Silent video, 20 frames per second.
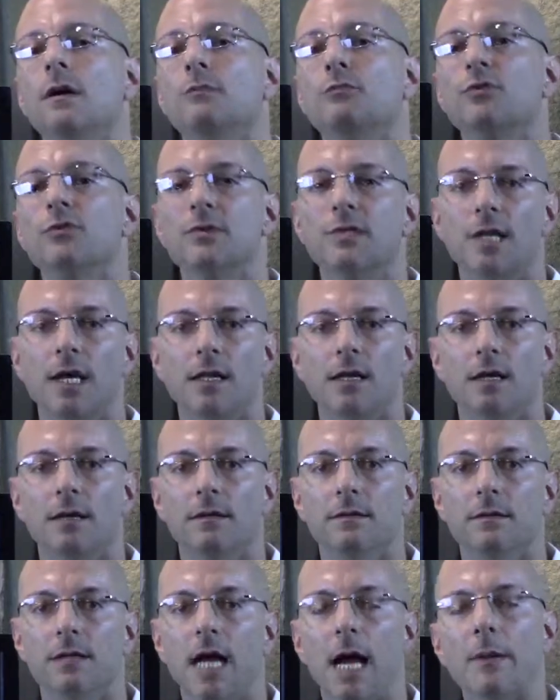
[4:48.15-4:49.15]
Brucella?
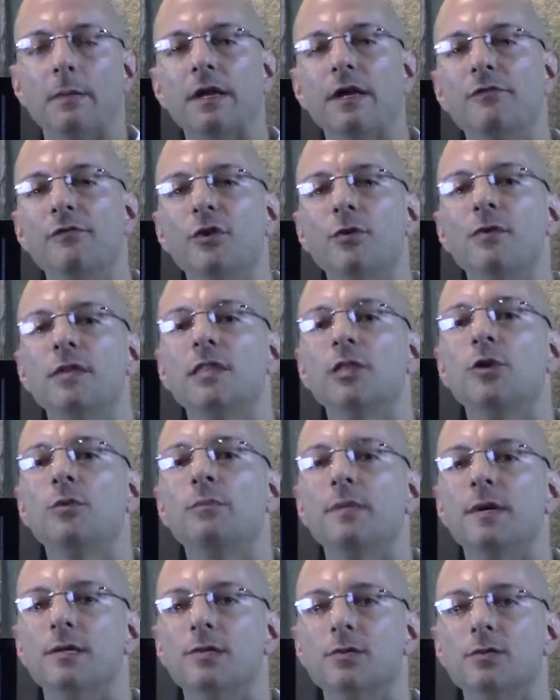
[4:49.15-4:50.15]
How many of you with
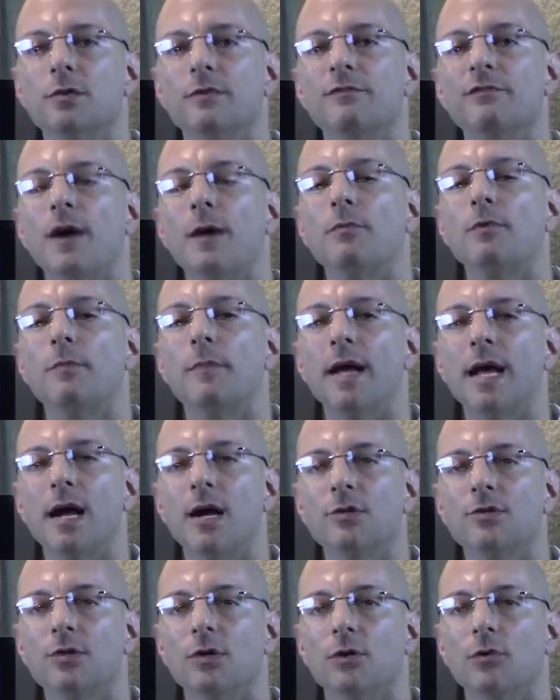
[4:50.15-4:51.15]
lupus or
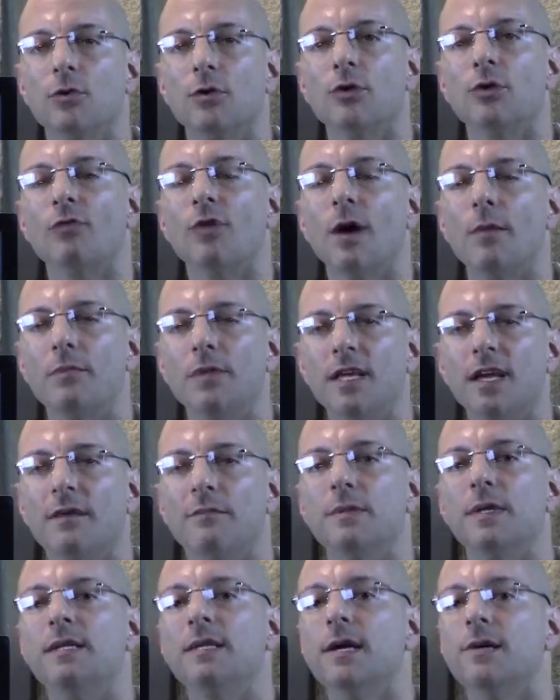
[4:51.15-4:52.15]
fibromyalgia or neuropathy have
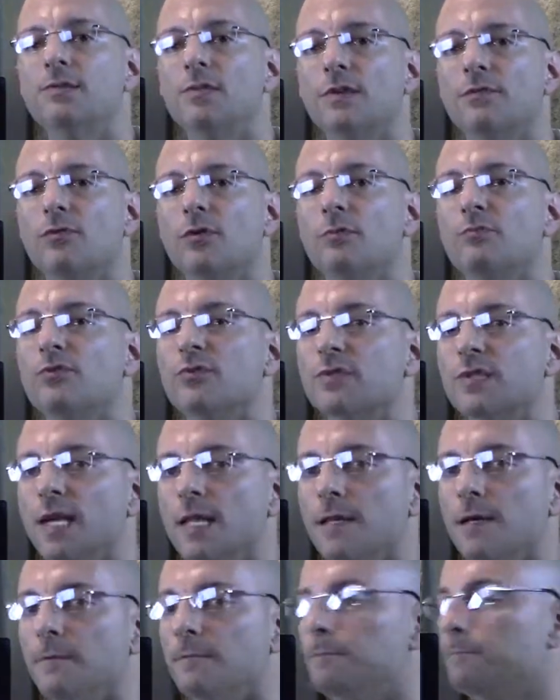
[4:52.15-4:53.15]
been tested for
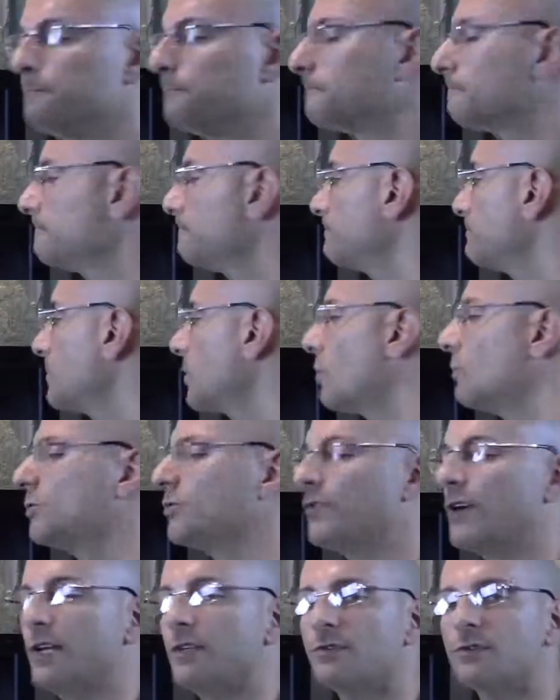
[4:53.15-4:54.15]
Brucella? Or
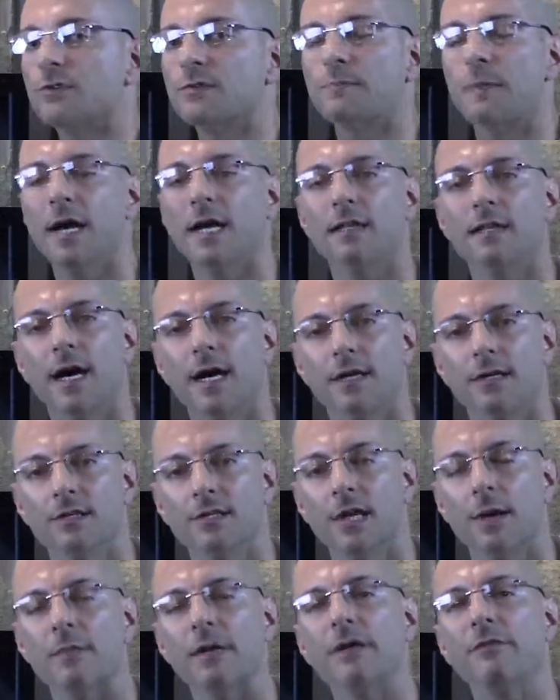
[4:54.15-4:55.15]
transverse myelitis?
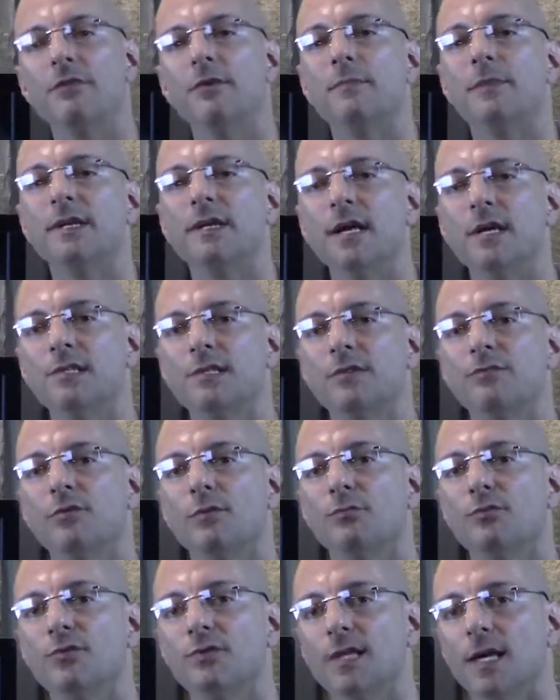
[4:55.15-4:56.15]
How many of you have been tested for
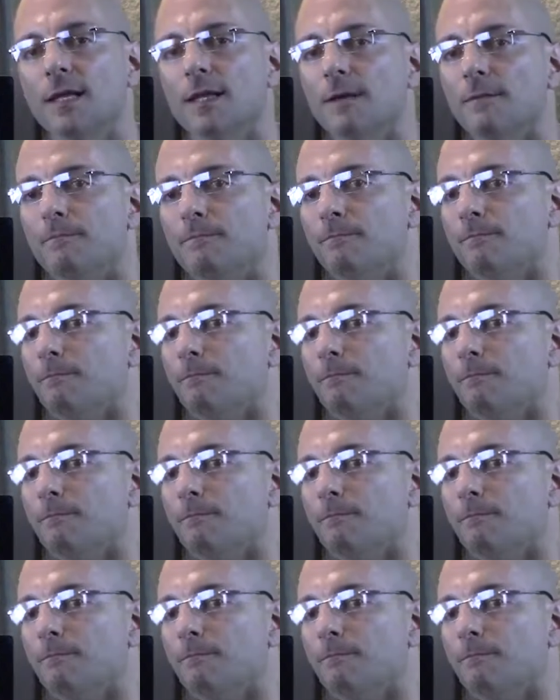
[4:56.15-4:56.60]
Brucella?